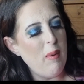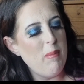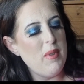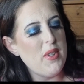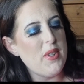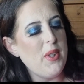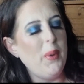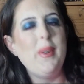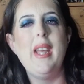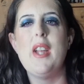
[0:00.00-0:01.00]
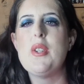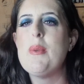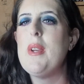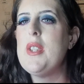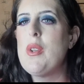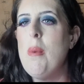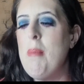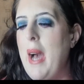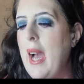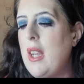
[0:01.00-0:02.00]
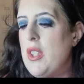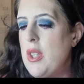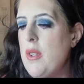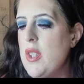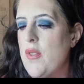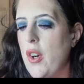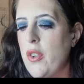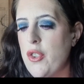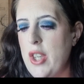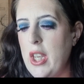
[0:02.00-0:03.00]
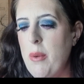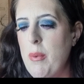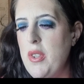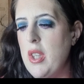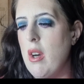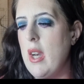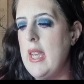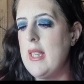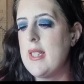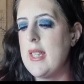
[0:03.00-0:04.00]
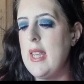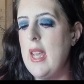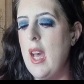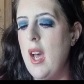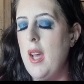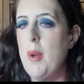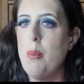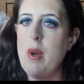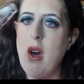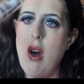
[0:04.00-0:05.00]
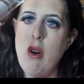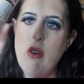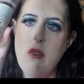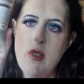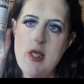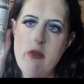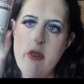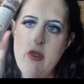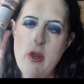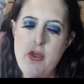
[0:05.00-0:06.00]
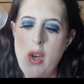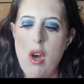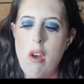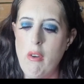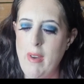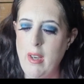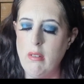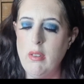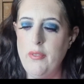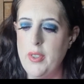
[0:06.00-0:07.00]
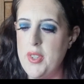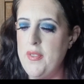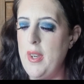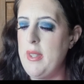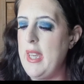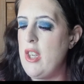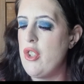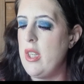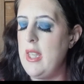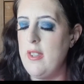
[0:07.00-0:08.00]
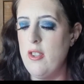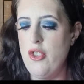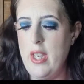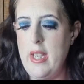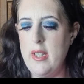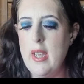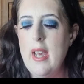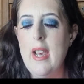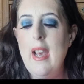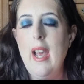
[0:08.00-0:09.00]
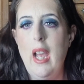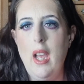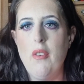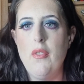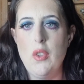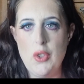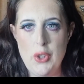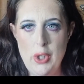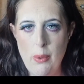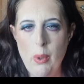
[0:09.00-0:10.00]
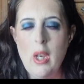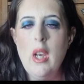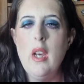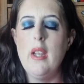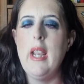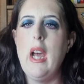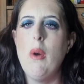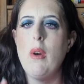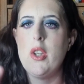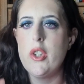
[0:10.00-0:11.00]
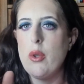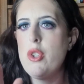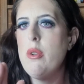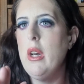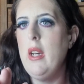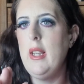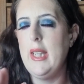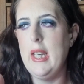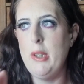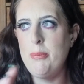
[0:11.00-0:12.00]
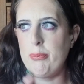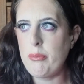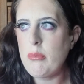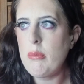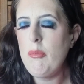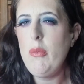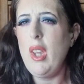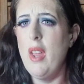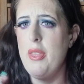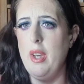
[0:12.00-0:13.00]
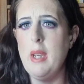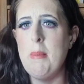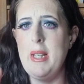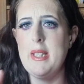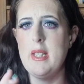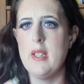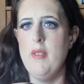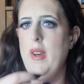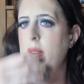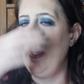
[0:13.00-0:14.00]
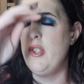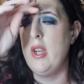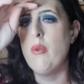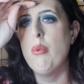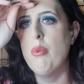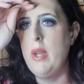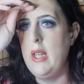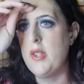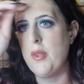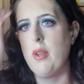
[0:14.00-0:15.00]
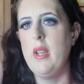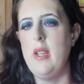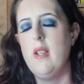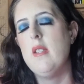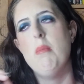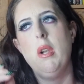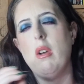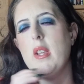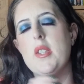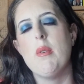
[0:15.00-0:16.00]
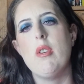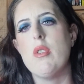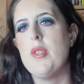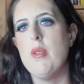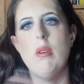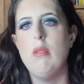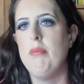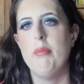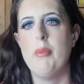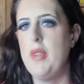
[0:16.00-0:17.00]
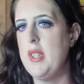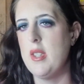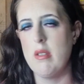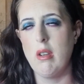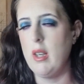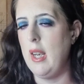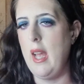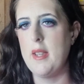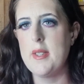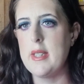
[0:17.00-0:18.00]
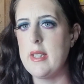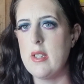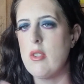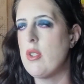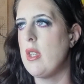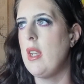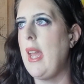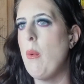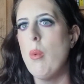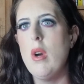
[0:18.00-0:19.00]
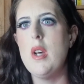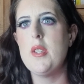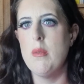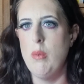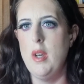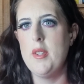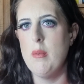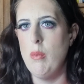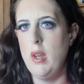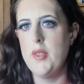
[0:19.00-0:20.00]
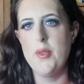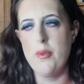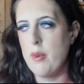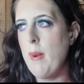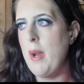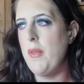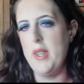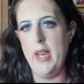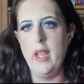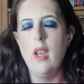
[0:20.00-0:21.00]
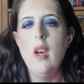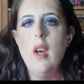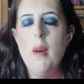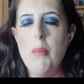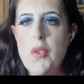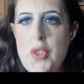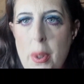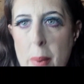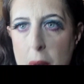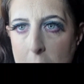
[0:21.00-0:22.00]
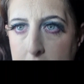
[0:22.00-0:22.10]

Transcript: gone. So yeah, just wanted to come back, do this final check-in with you guys, We are obviously reviewing the IRL Filter Foundation in shade F2. Now, I showed you earlier, 30 minutes into the foundation, it really sunk it into my line. So I just thought, well, this is not going to last. This is just going to get worse and worse and worse throughout the day. But to